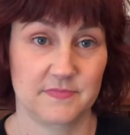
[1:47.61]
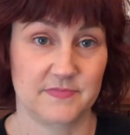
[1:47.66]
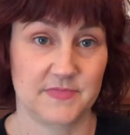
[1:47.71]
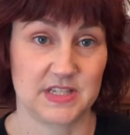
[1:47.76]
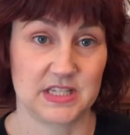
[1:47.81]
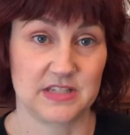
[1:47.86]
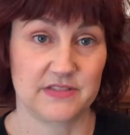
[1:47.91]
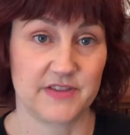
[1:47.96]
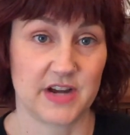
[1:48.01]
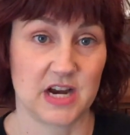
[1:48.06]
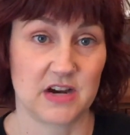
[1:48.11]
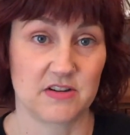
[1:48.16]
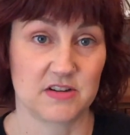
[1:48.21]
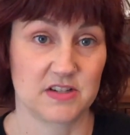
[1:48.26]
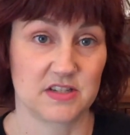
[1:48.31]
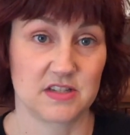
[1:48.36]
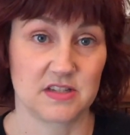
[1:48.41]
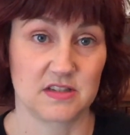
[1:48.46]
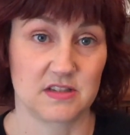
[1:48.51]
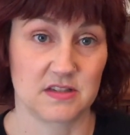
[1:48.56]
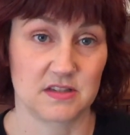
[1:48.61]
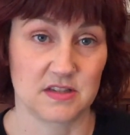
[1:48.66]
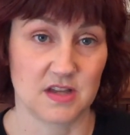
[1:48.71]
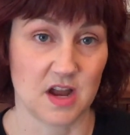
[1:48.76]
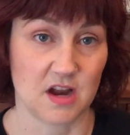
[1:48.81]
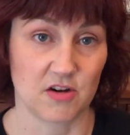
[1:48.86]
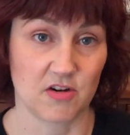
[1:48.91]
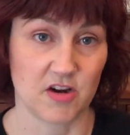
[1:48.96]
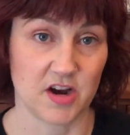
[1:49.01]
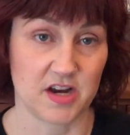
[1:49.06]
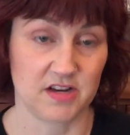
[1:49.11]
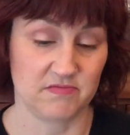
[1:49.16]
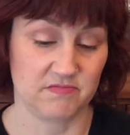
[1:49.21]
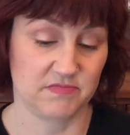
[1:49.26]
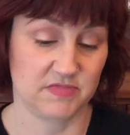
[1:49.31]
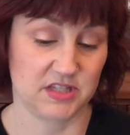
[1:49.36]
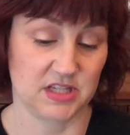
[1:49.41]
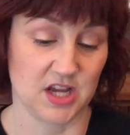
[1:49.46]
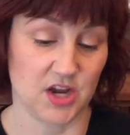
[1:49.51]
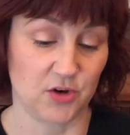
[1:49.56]
This virus is not great.
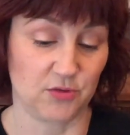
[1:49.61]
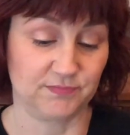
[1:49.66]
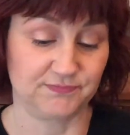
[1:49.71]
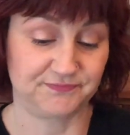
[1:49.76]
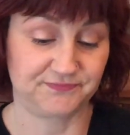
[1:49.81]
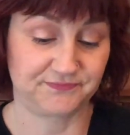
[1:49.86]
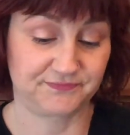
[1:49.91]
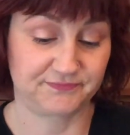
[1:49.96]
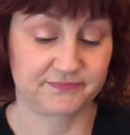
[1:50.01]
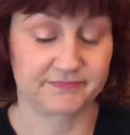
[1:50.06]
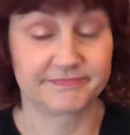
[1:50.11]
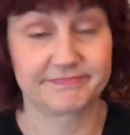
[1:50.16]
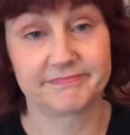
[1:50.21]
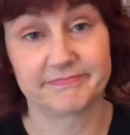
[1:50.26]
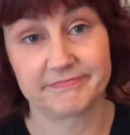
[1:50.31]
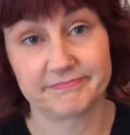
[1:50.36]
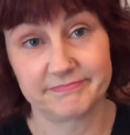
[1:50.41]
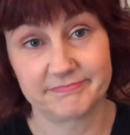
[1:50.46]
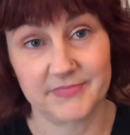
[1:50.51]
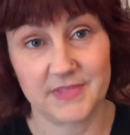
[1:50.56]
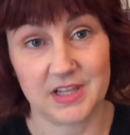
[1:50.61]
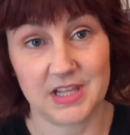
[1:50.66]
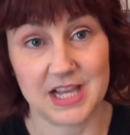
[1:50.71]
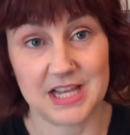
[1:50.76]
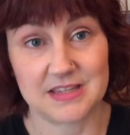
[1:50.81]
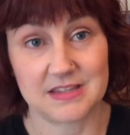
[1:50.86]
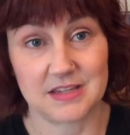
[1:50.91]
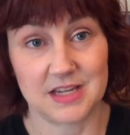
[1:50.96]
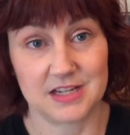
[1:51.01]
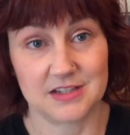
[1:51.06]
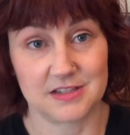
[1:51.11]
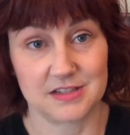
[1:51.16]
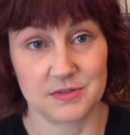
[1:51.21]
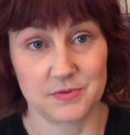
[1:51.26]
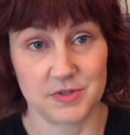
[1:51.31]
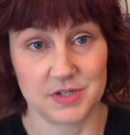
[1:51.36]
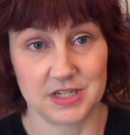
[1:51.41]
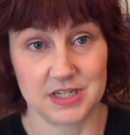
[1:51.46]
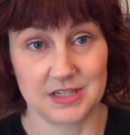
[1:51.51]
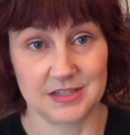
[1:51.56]
So I just
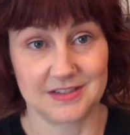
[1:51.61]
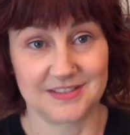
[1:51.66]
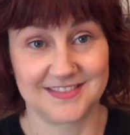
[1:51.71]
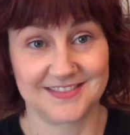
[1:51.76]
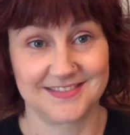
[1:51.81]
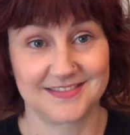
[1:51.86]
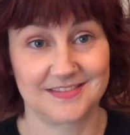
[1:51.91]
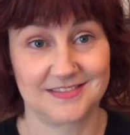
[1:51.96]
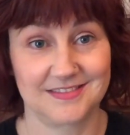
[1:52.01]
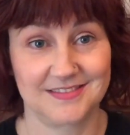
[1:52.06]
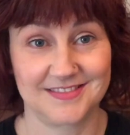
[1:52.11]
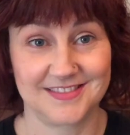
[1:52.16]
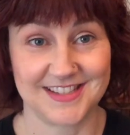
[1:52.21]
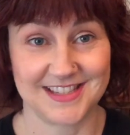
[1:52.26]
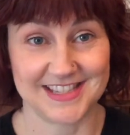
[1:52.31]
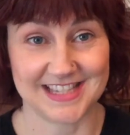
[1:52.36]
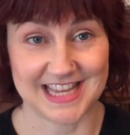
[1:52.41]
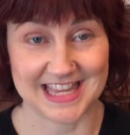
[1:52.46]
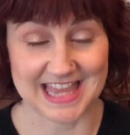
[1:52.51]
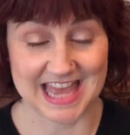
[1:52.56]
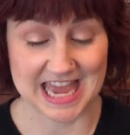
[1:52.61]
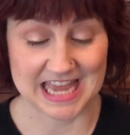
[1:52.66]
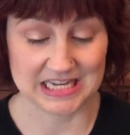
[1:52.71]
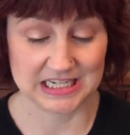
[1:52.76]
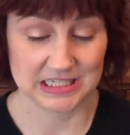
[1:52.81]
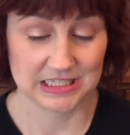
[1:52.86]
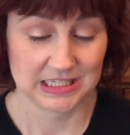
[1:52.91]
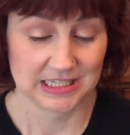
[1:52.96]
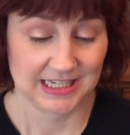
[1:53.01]
wanted to say that.